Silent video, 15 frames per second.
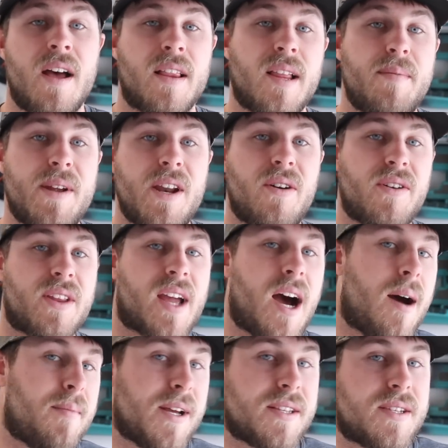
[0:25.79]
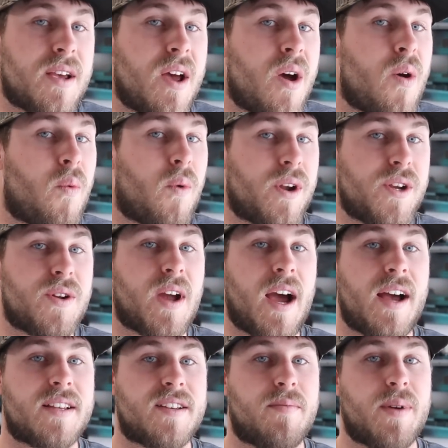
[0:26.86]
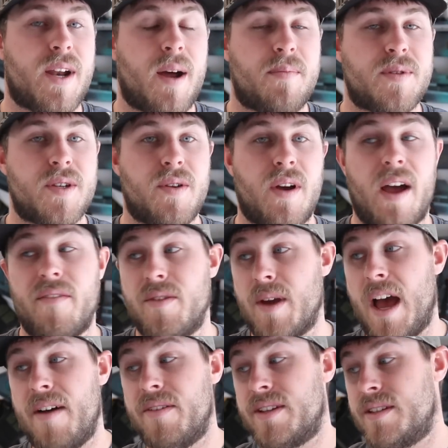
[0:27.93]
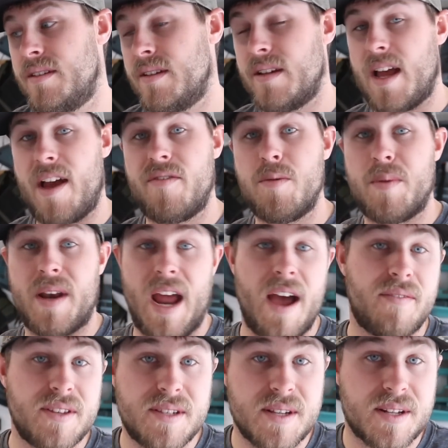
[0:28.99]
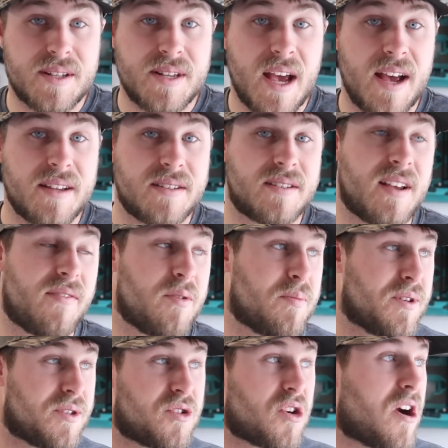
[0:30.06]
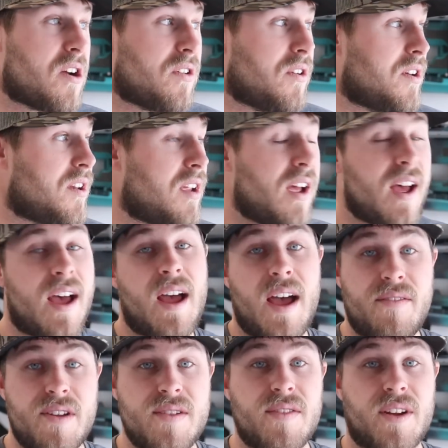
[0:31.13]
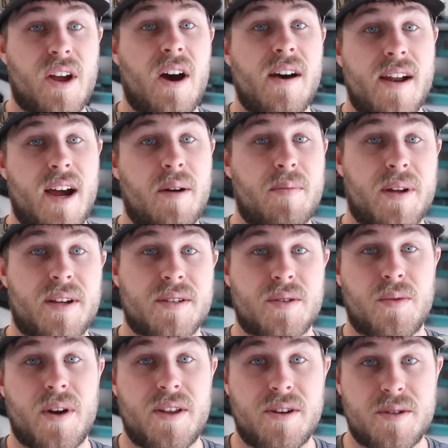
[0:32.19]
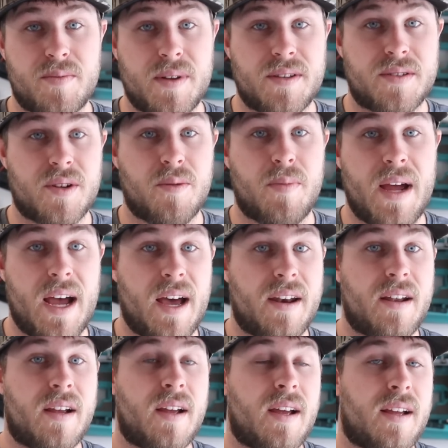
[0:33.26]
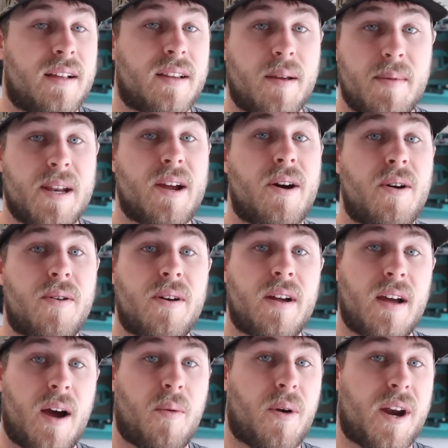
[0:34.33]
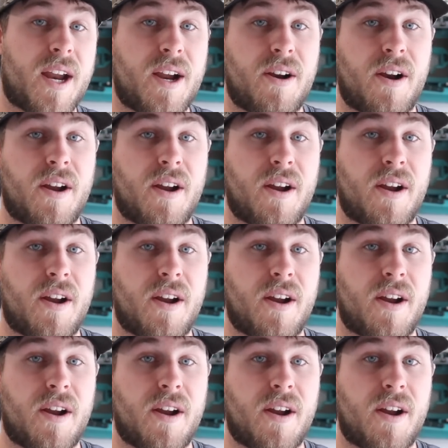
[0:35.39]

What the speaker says: let me know in the comments what you guys have been up to. Have you been having success? Have you been struggling? Have you even gone out because the weather's been so bad? Let me know, I wanna hear